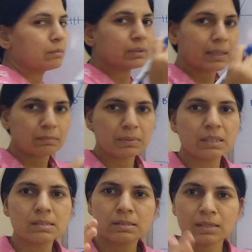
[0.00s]
That
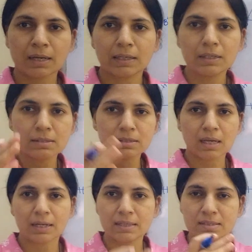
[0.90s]
means side,
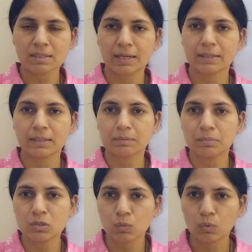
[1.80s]
side, side. That
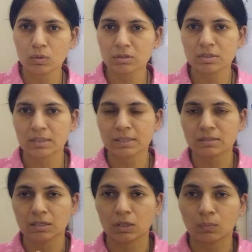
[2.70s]
means all three
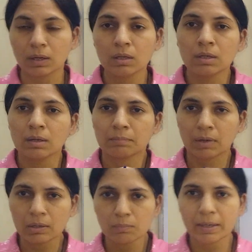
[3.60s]
sides are equal.
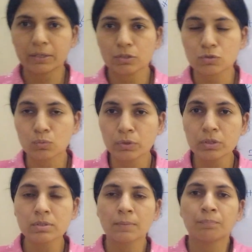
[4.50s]
Now, my dear
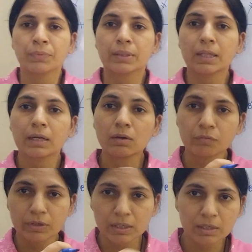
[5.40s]
students, there are
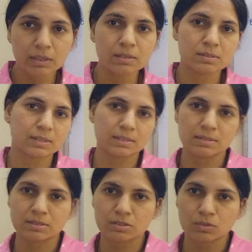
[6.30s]
various
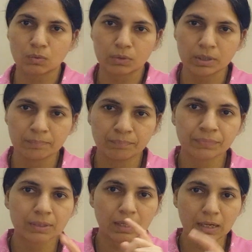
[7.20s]
tests. Okay,
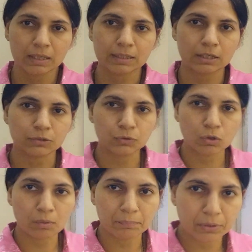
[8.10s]
I'll tell you the
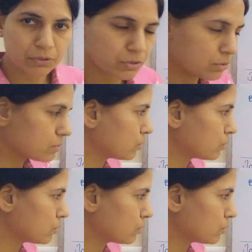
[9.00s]
combinations.